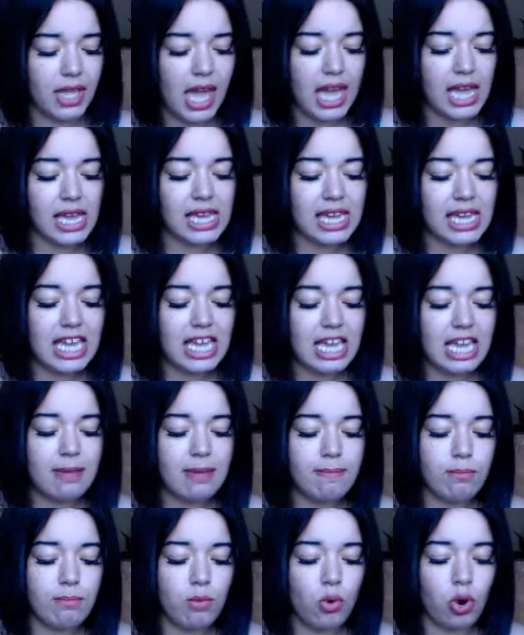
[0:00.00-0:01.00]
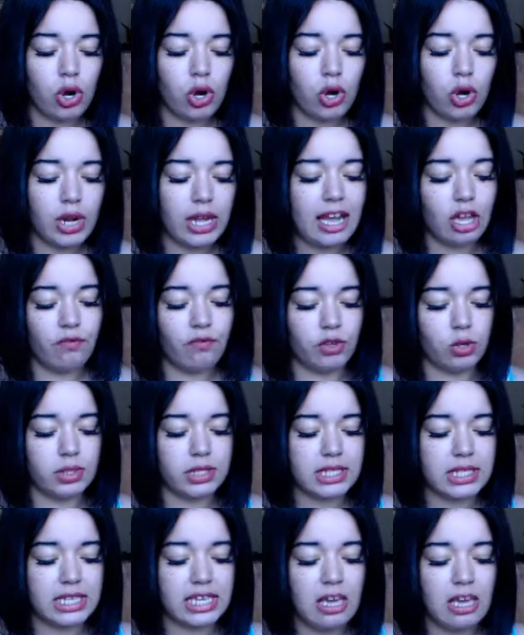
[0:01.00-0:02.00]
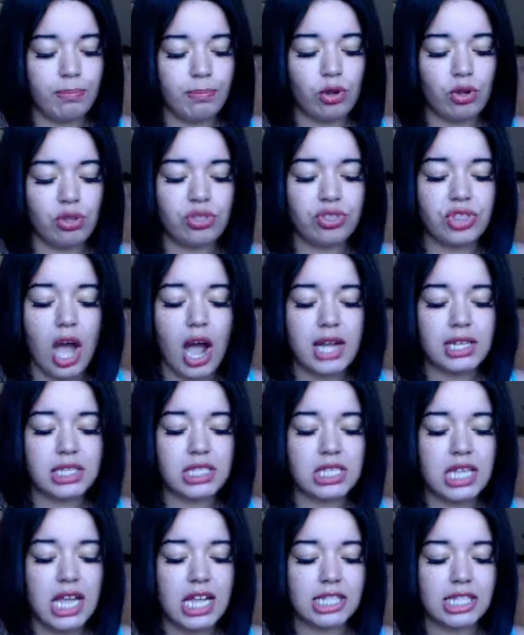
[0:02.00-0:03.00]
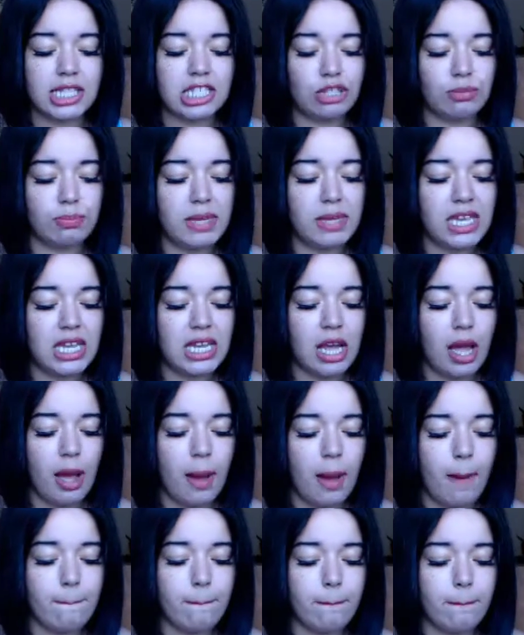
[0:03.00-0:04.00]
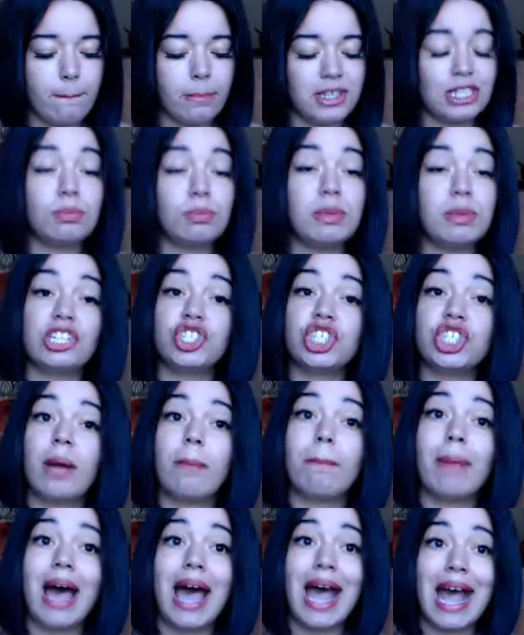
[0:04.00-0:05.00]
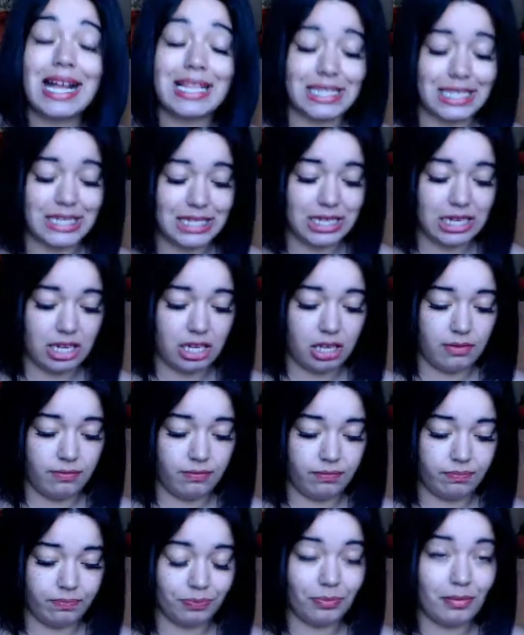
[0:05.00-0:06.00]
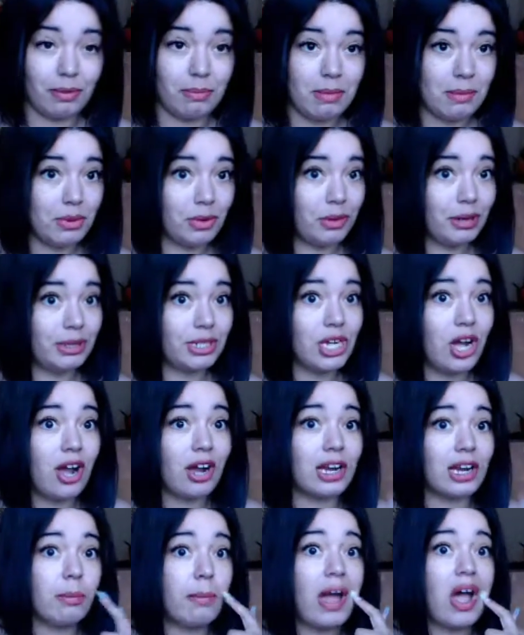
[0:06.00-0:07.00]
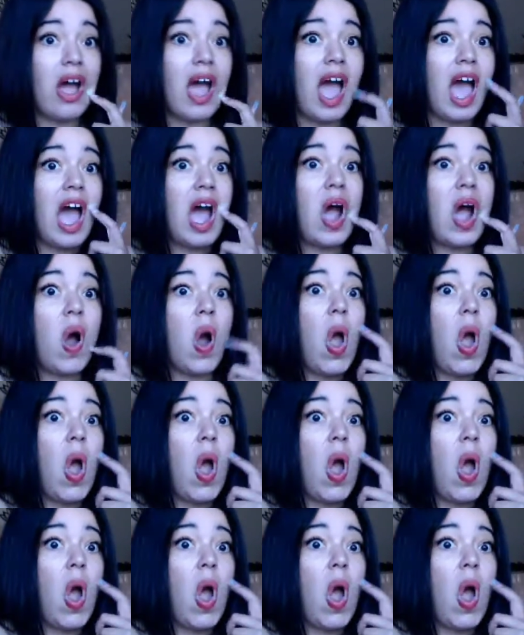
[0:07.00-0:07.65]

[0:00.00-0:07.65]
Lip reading: Eat more organic foods. Keep your thoughts and speech positive. Remember we were talking about how